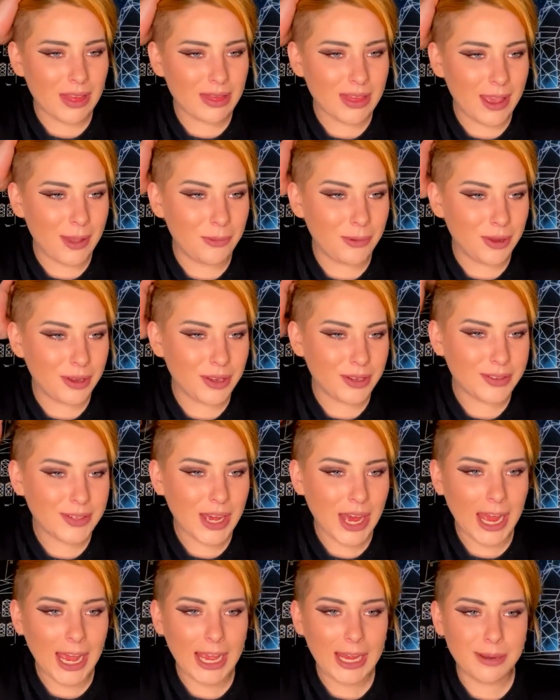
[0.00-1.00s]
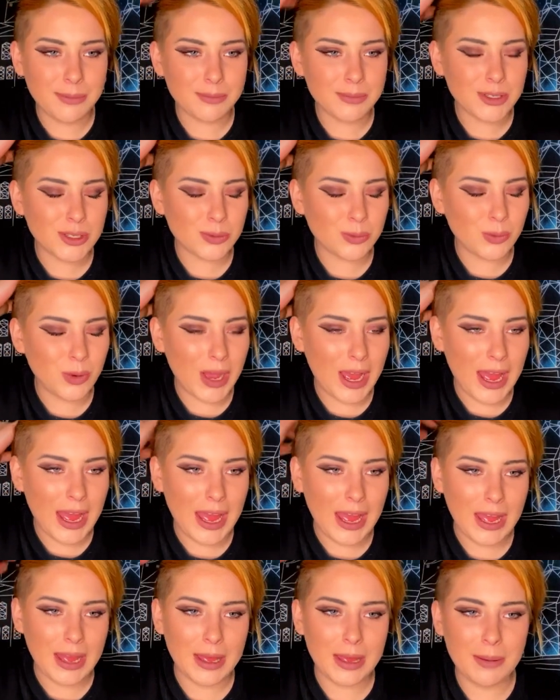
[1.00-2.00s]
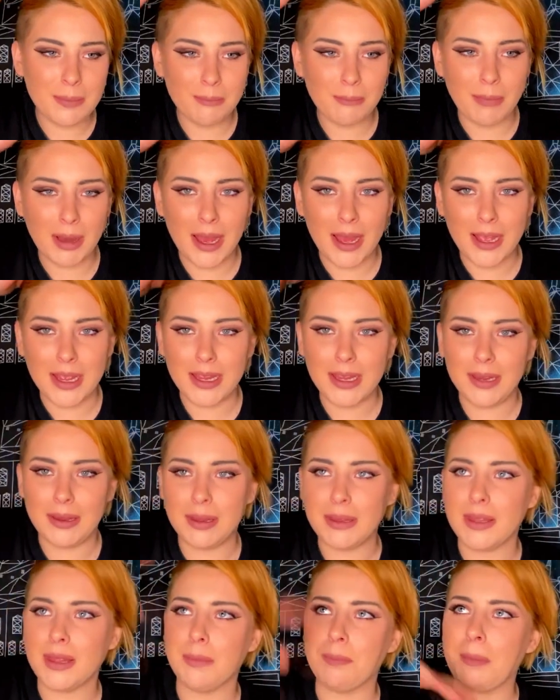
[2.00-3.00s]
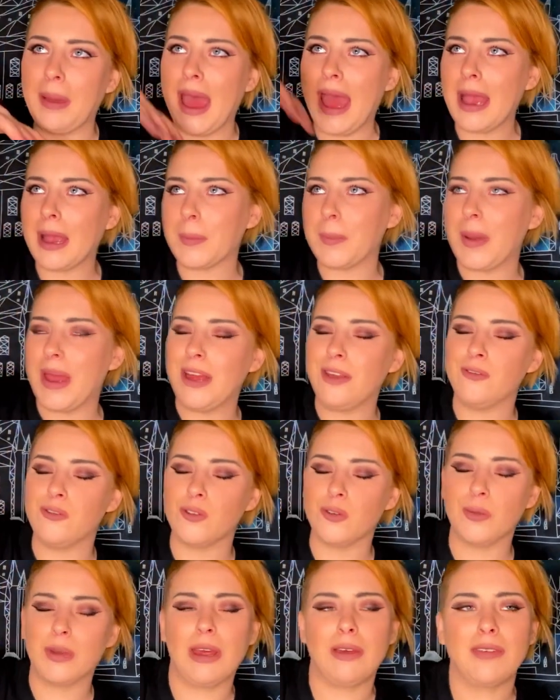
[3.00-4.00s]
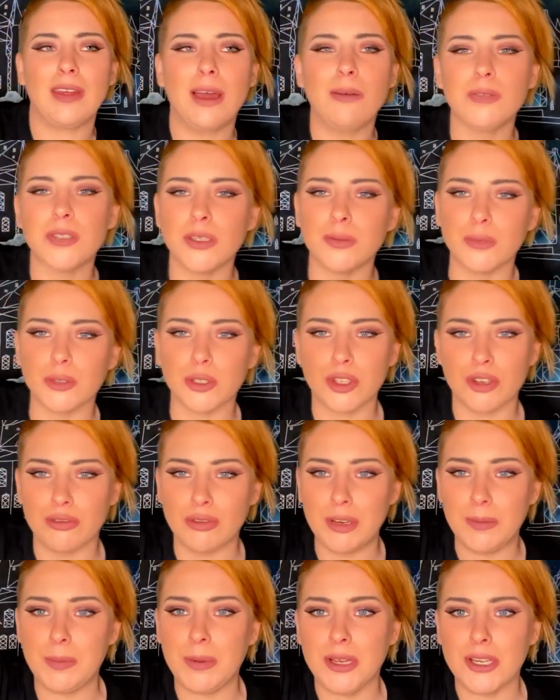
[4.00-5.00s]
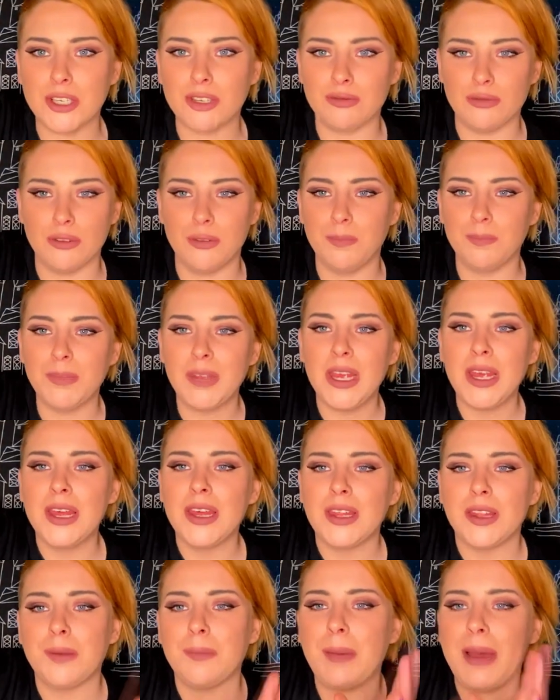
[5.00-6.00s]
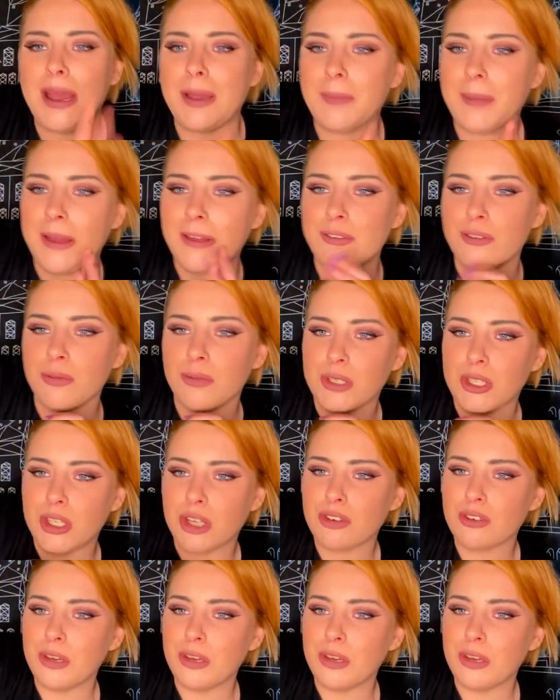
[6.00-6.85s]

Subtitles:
There were times where the back bedroom, now that was the most creepiest room. The back bedroom was the